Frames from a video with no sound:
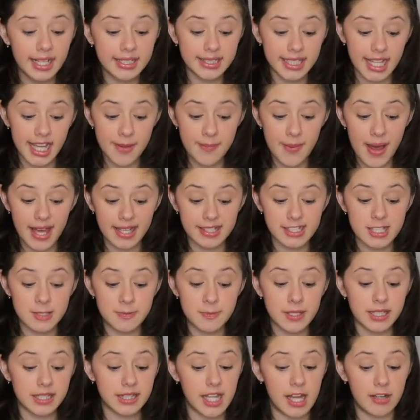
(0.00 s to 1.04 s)
a layback
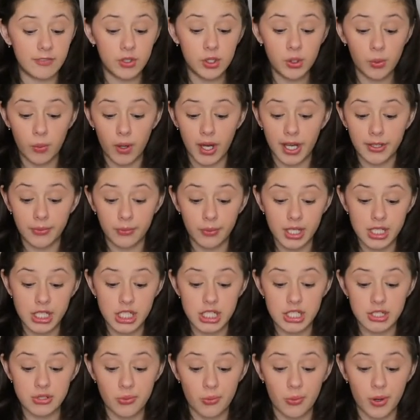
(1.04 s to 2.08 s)
spin level 1 which
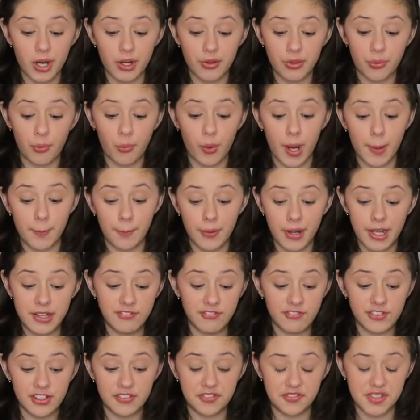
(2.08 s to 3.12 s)
is worth
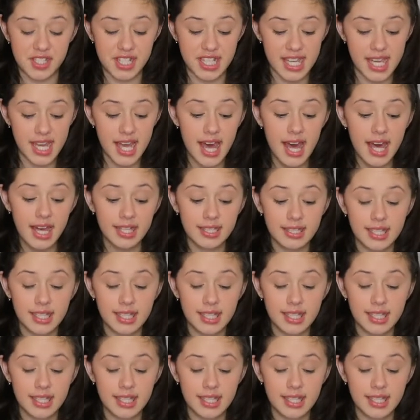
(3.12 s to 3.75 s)
1.50,